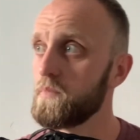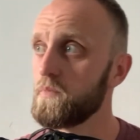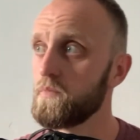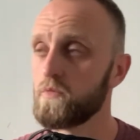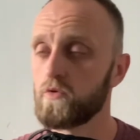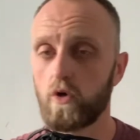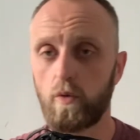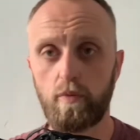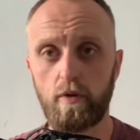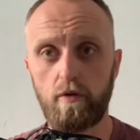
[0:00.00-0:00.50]

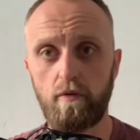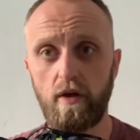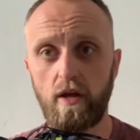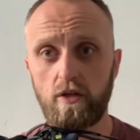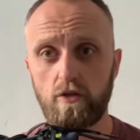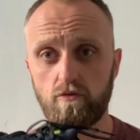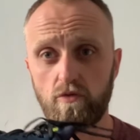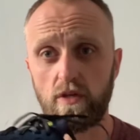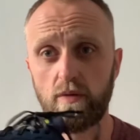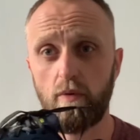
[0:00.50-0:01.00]
top of the
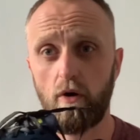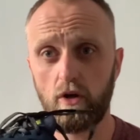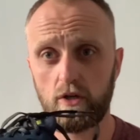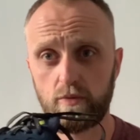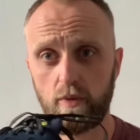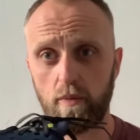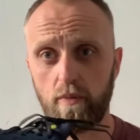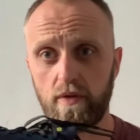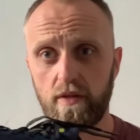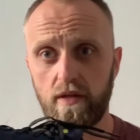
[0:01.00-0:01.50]
range Reeboks,
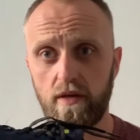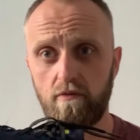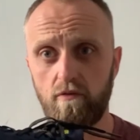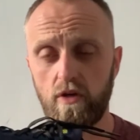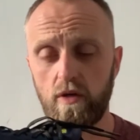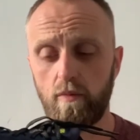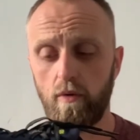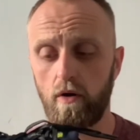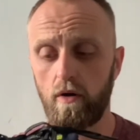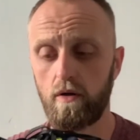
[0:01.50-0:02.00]
probably the
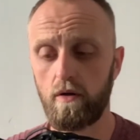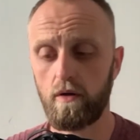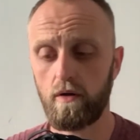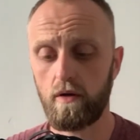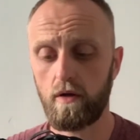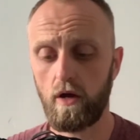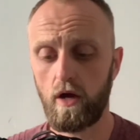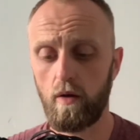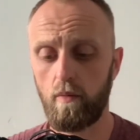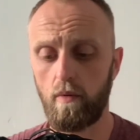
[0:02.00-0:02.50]

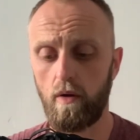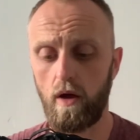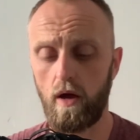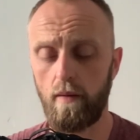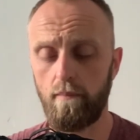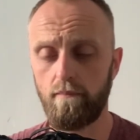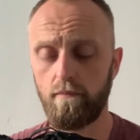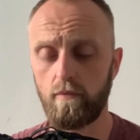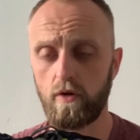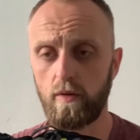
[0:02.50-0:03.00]

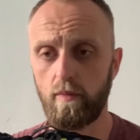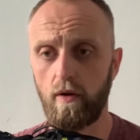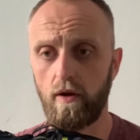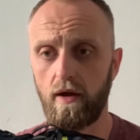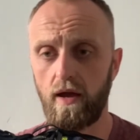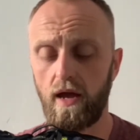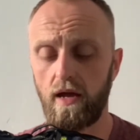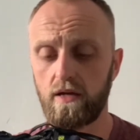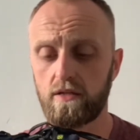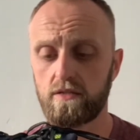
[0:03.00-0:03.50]
Reebok
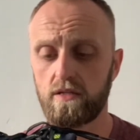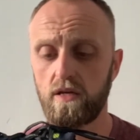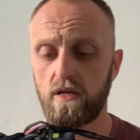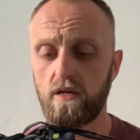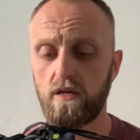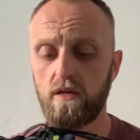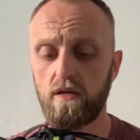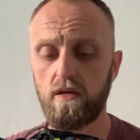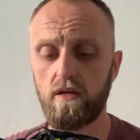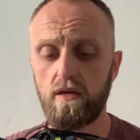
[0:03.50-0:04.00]
X.
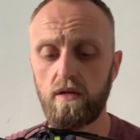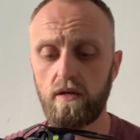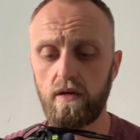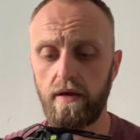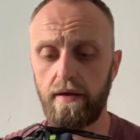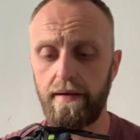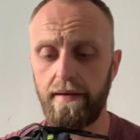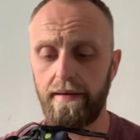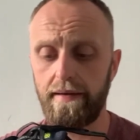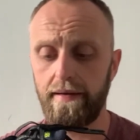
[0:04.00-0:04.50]

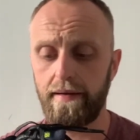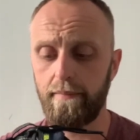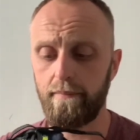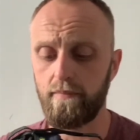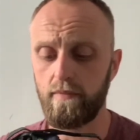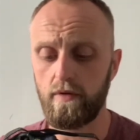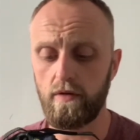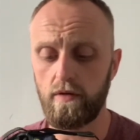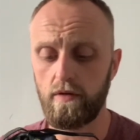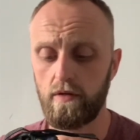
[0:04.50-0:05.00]

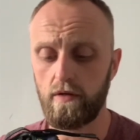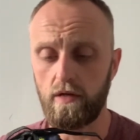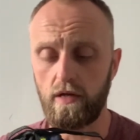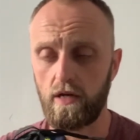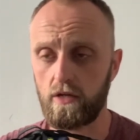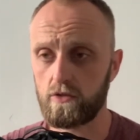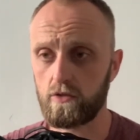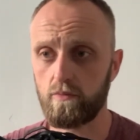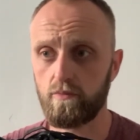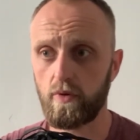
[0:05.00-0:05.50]
You can
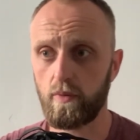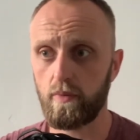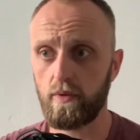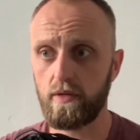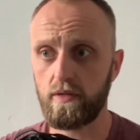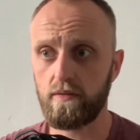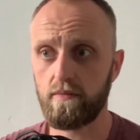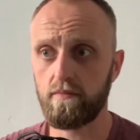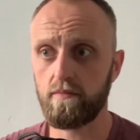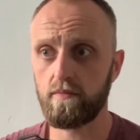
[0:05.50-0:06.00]
get some
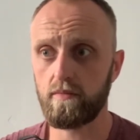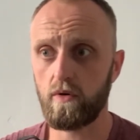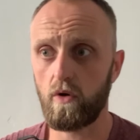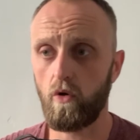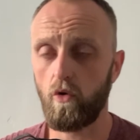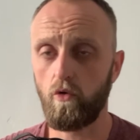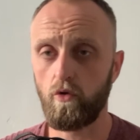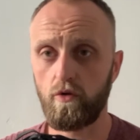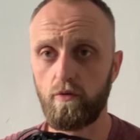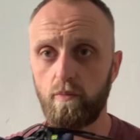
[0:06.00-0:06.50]
probably
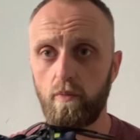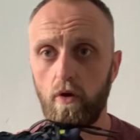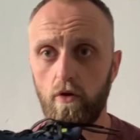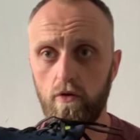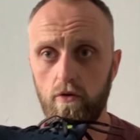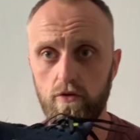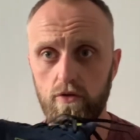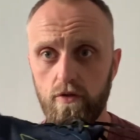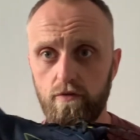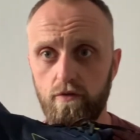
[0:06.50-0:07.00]
older
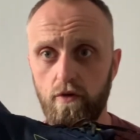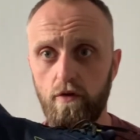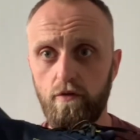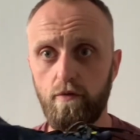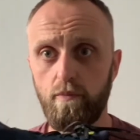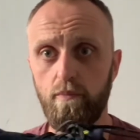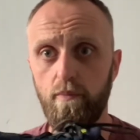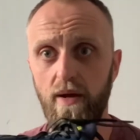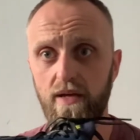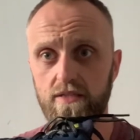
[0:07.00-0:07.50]
models
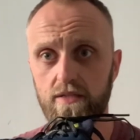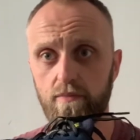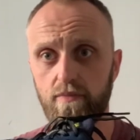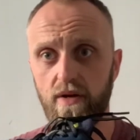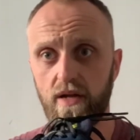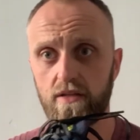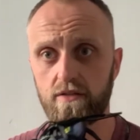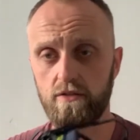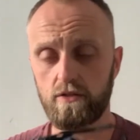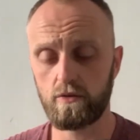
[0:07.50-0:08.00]
of better
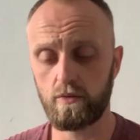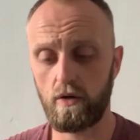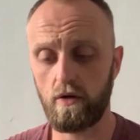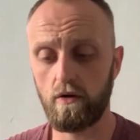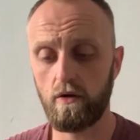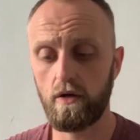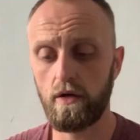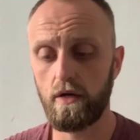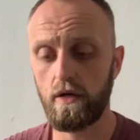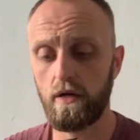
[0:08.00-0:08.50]
brands as well